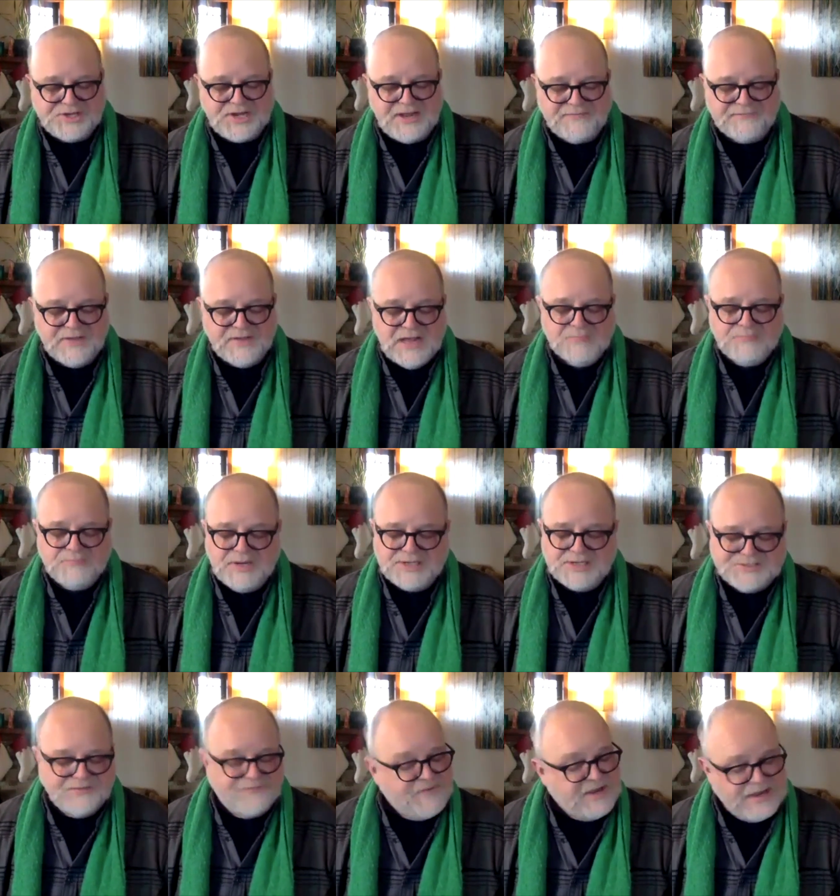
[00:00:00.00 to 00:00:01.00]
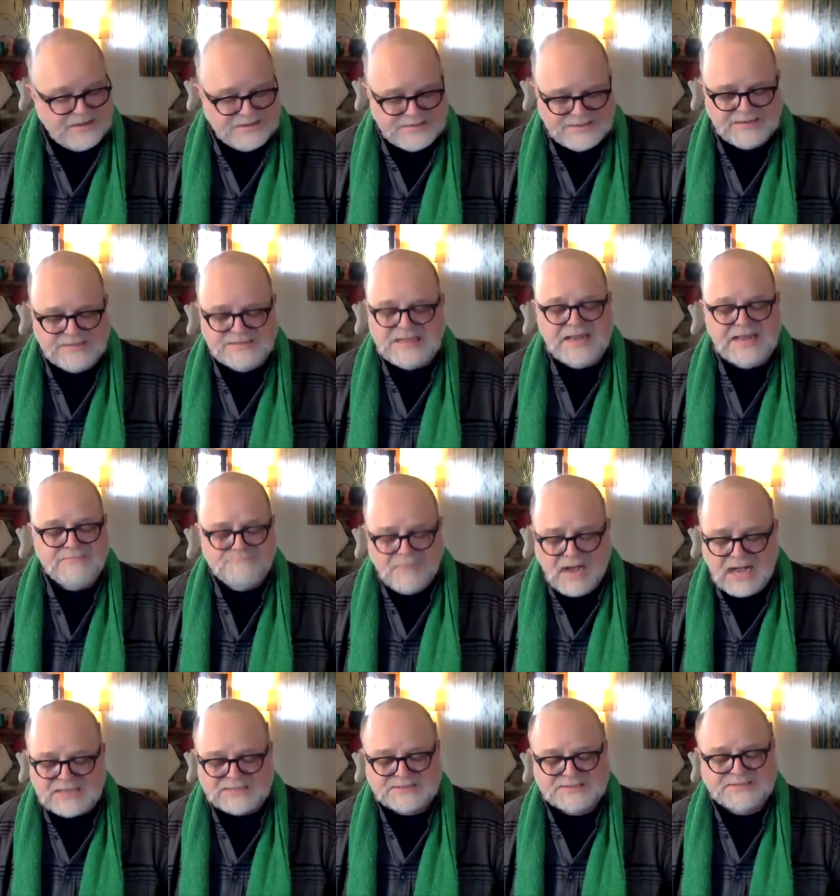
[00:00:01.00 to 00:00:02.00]
if persevered in, they
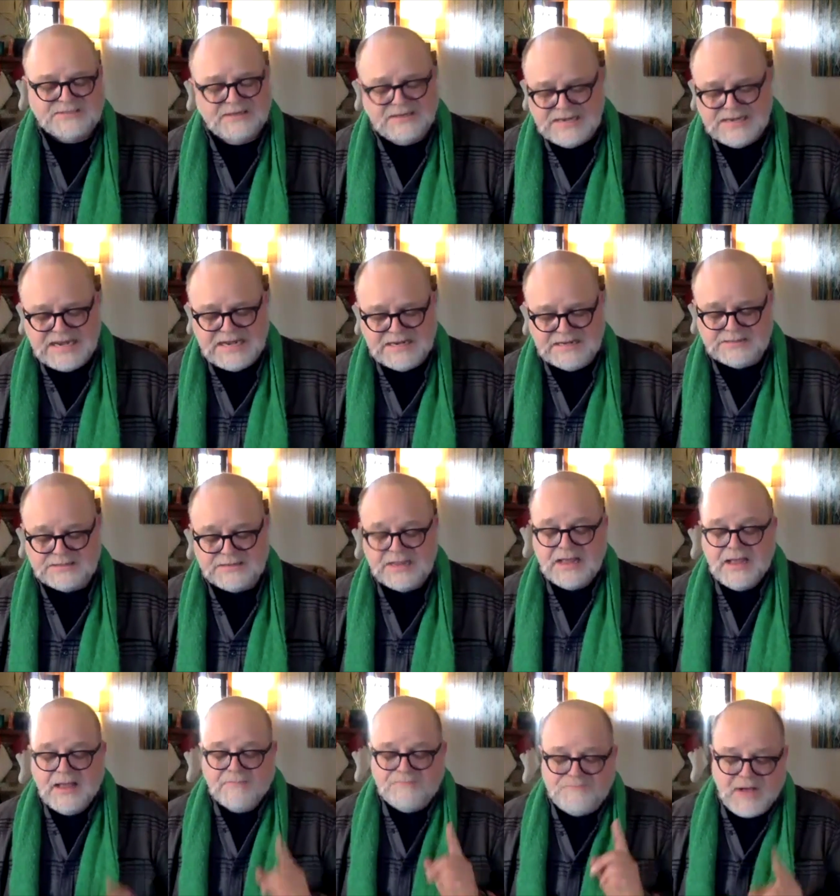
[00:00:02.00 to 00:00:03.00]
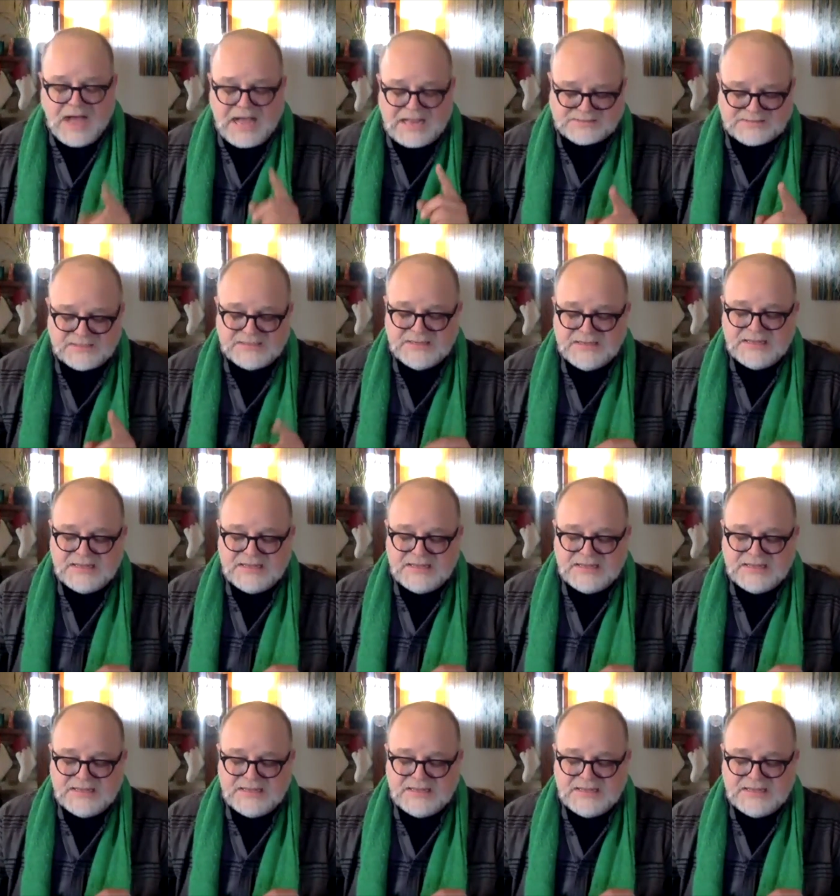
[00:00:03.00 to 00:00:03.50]
must lead. But